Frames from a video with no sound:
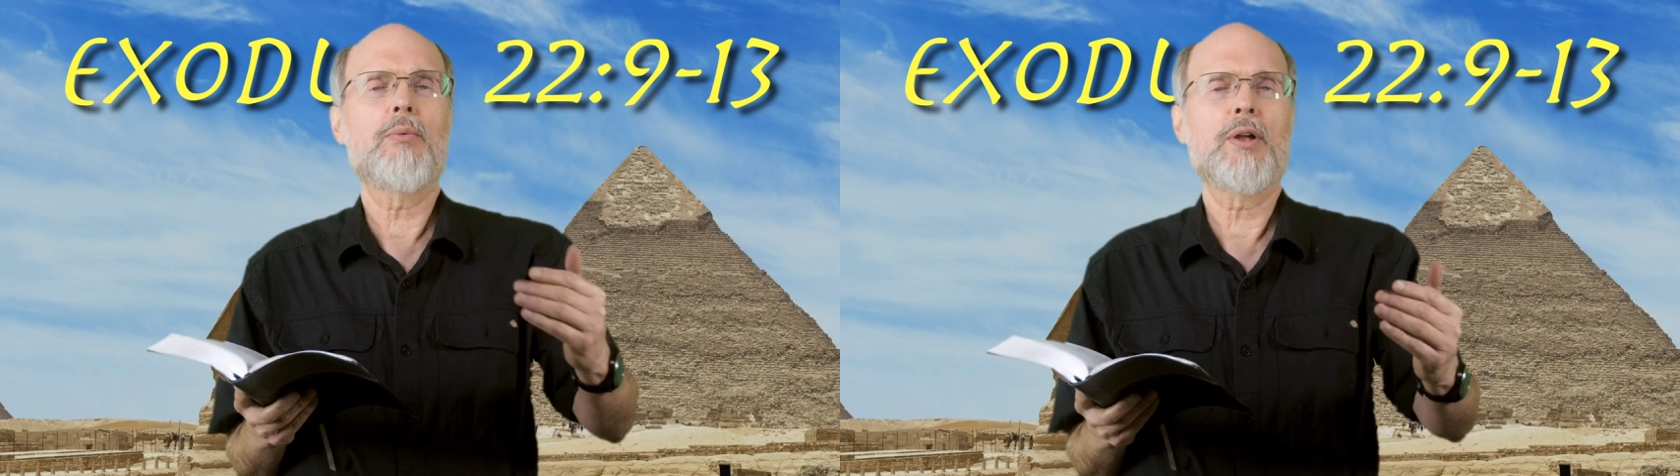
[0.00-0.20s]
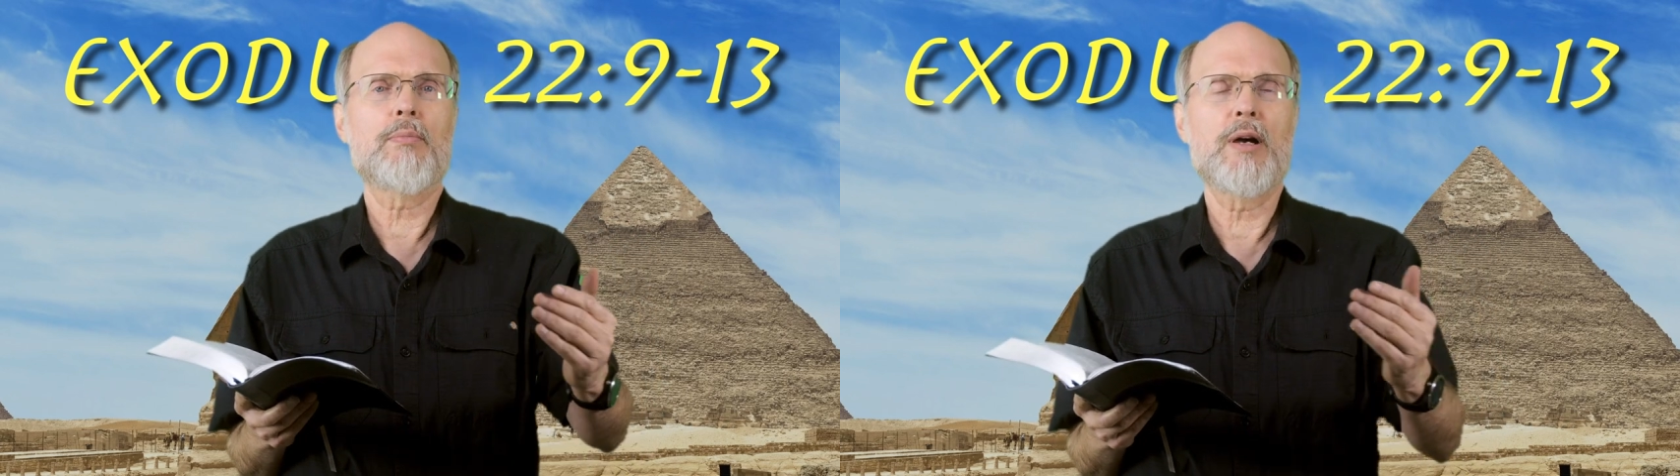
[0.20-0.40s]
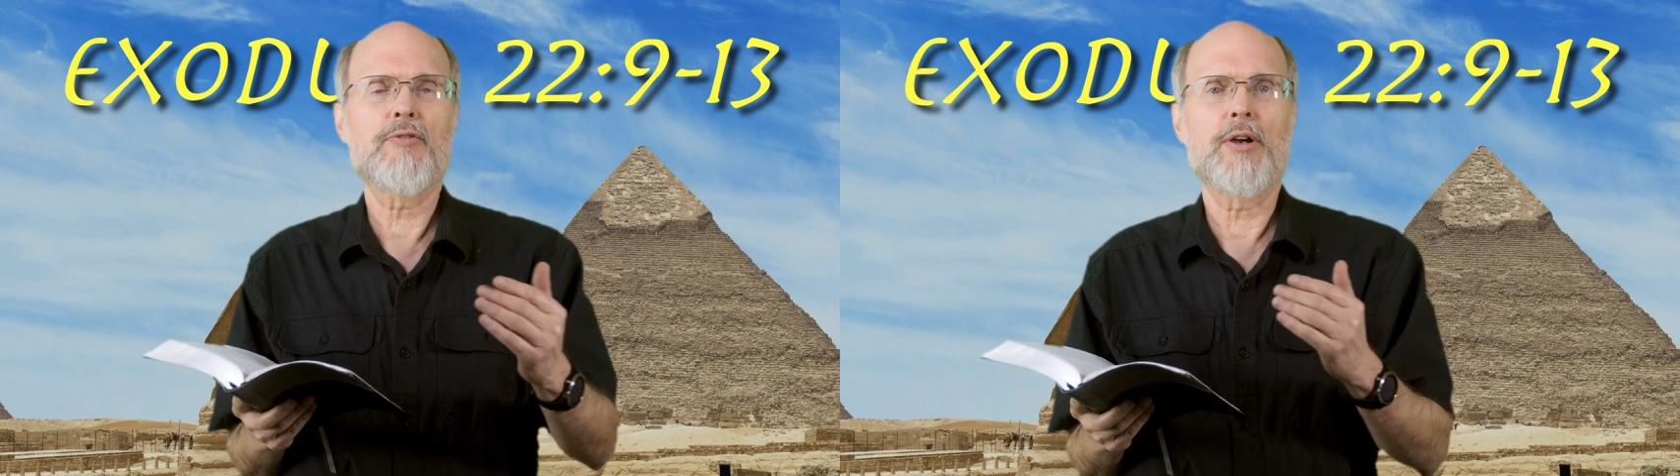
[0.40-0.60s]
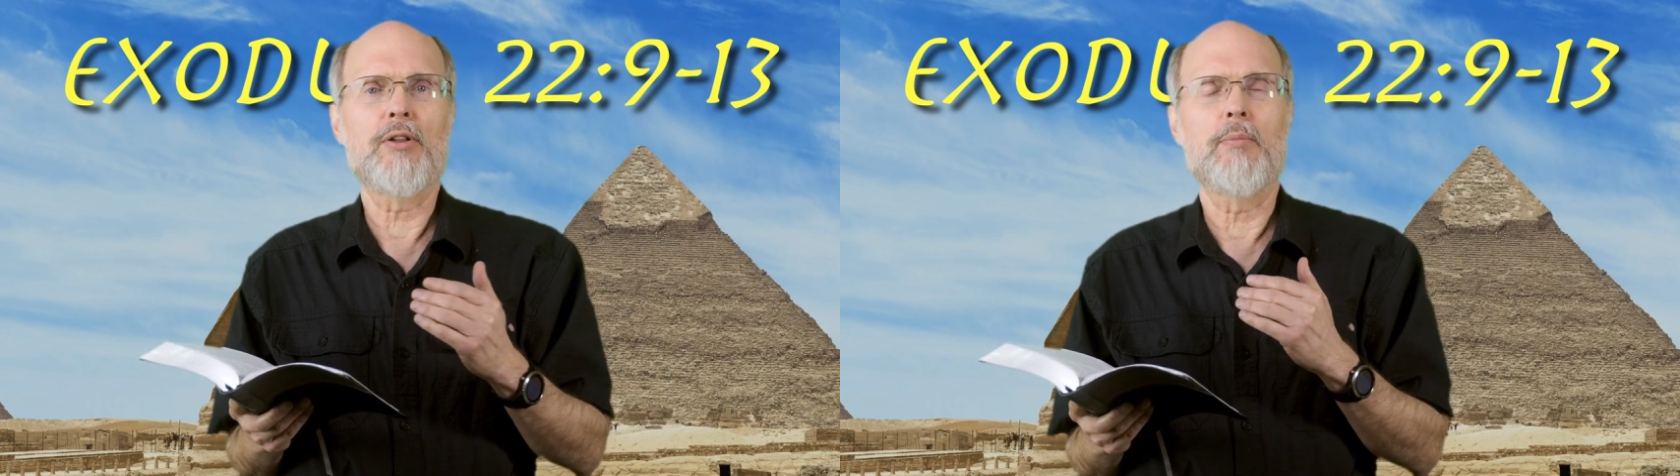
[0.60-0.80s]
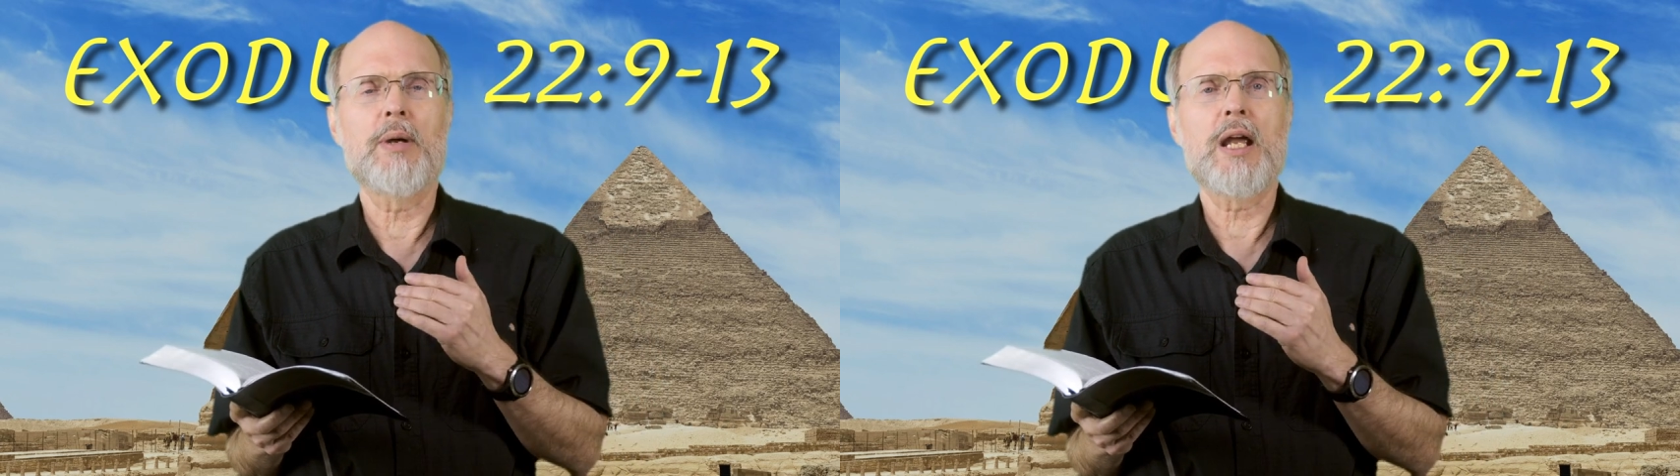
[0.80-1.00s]
with my
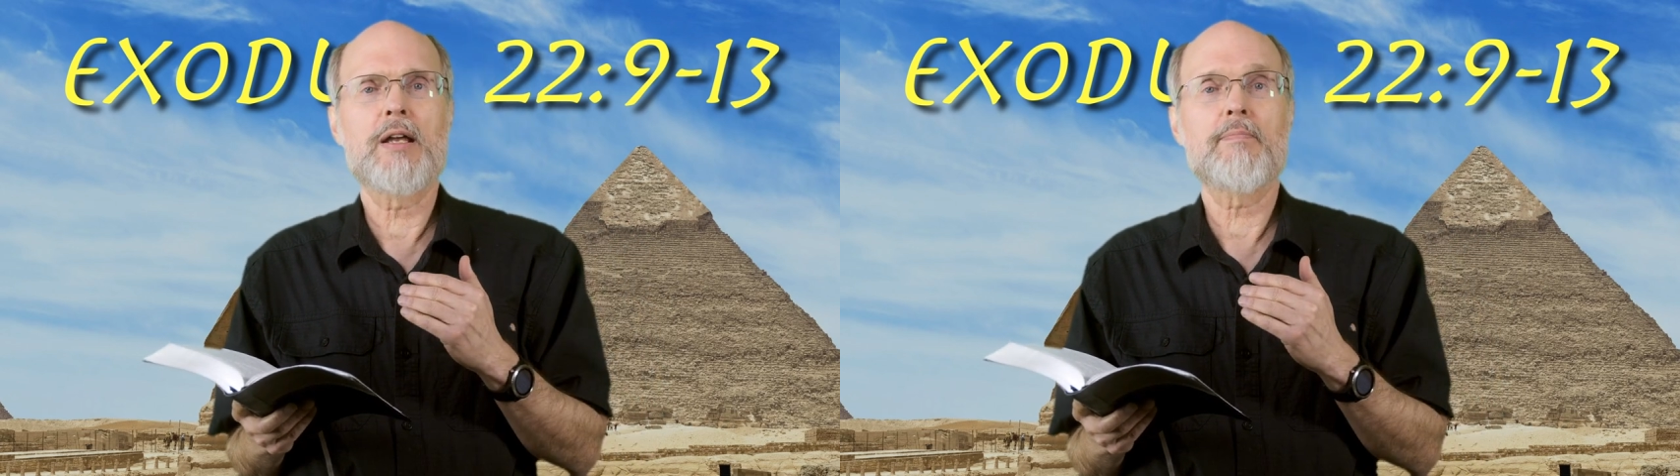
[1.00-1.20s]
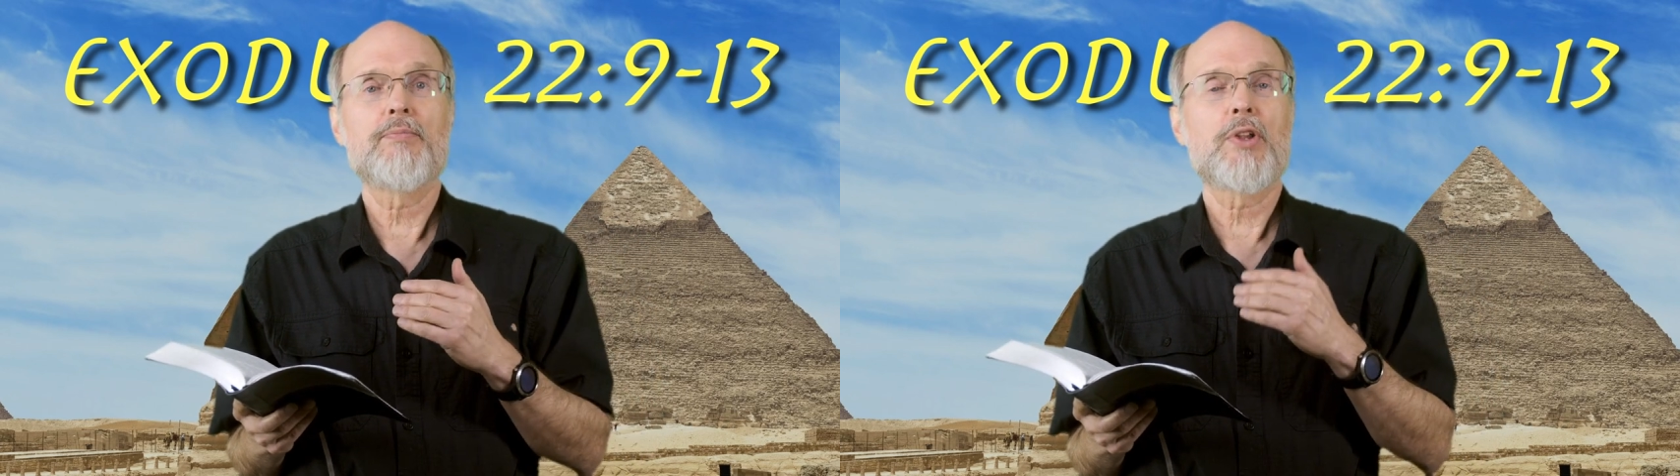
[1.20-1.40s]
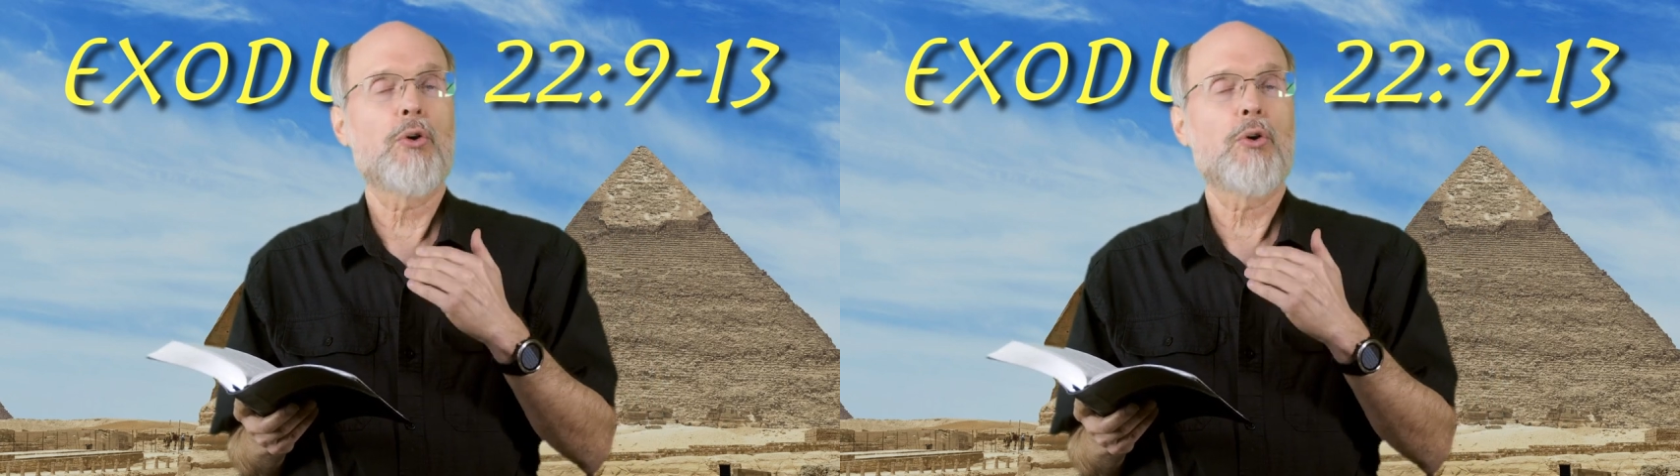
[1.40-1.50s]
fellow man,